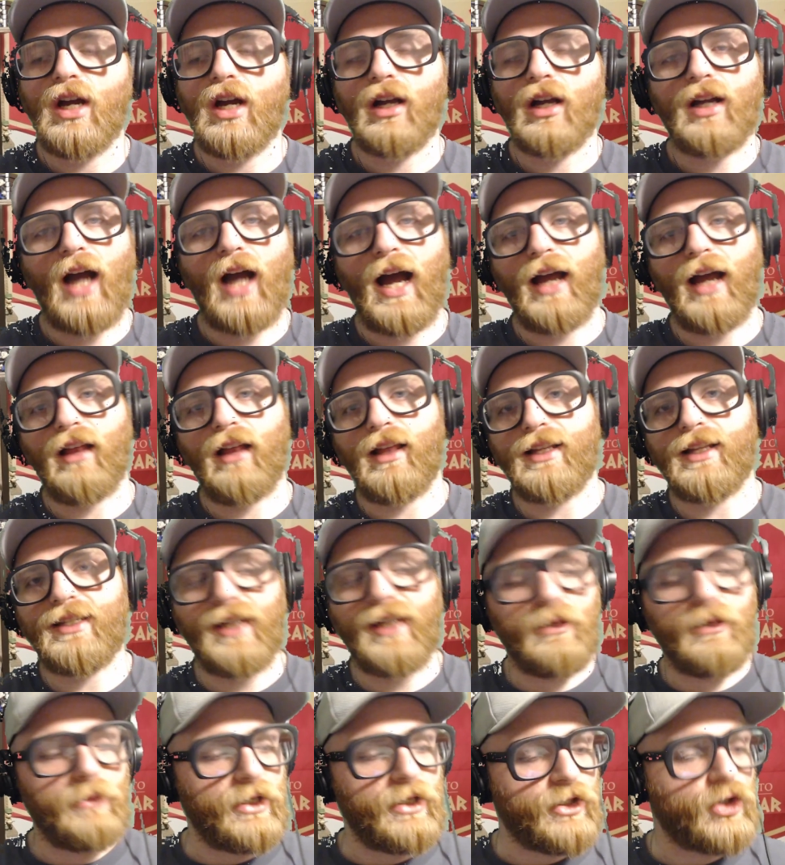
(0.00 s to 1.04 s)
Kyle had
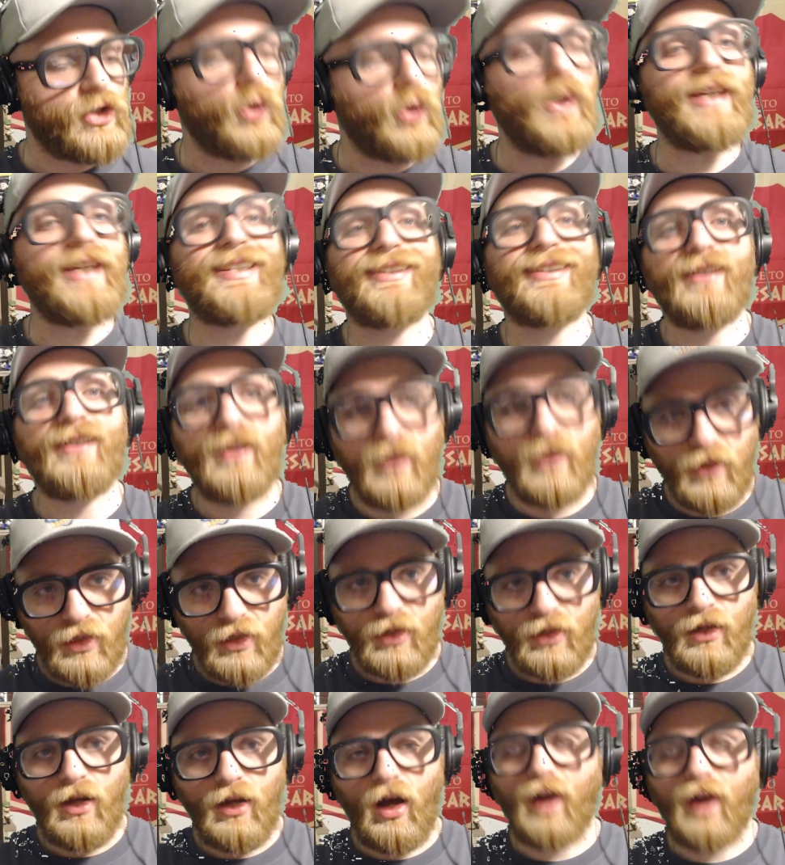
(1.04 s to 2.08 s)
sent me a tweet
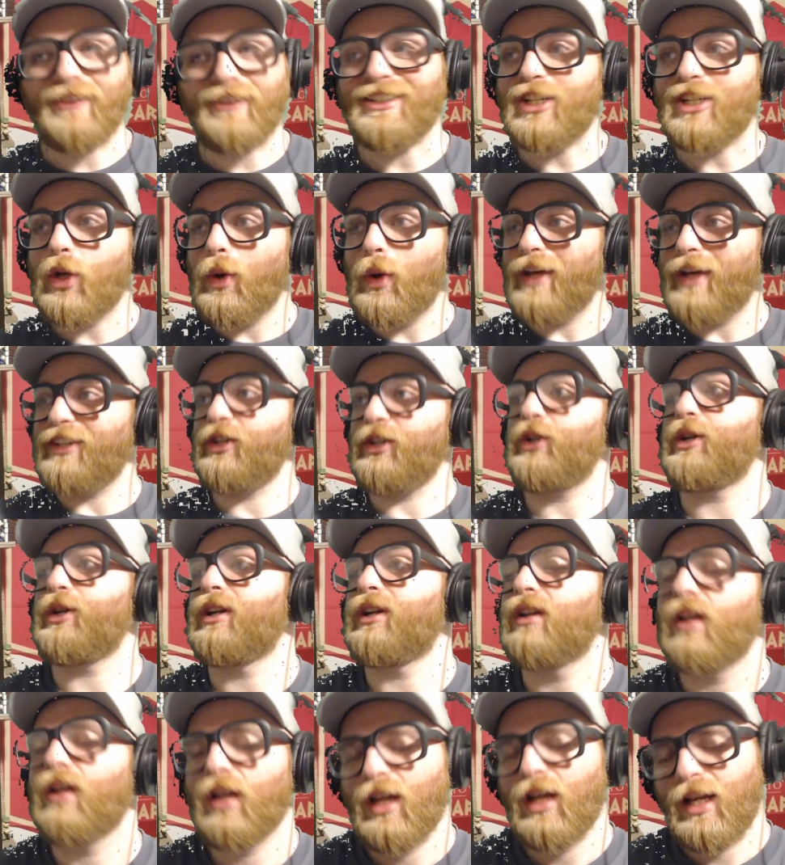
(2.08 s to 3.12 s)
on Twitter
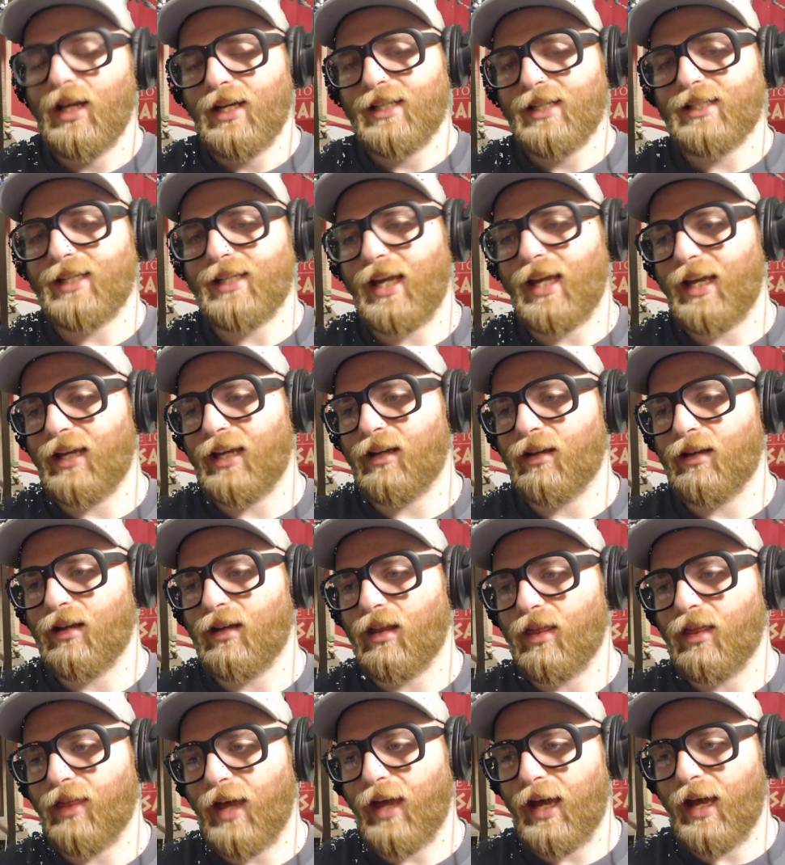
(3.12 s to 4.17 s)
saying
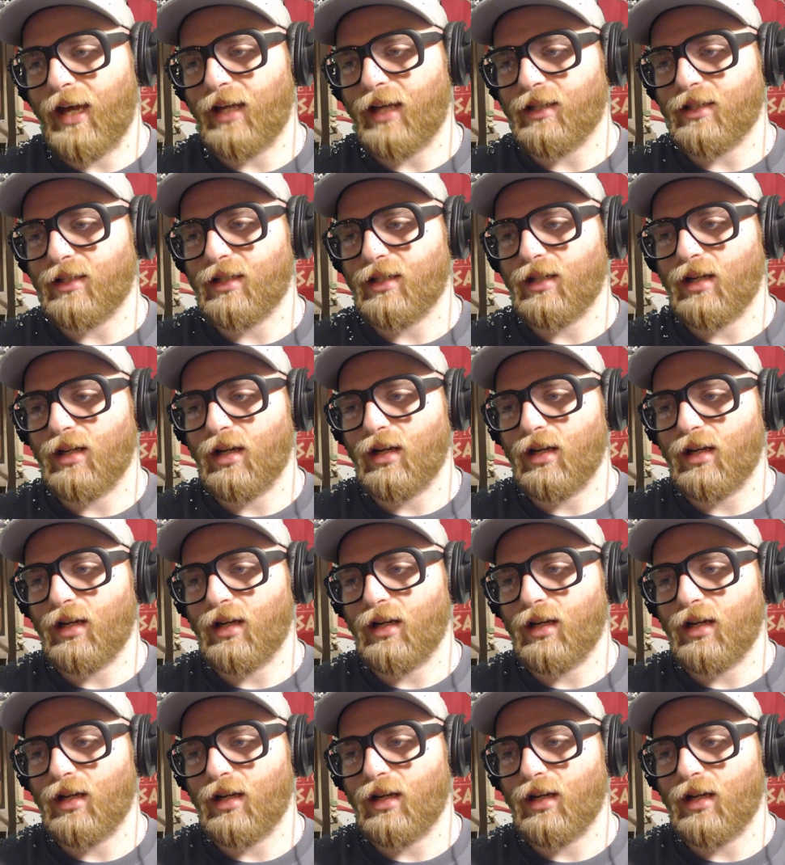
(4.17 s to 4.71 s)
that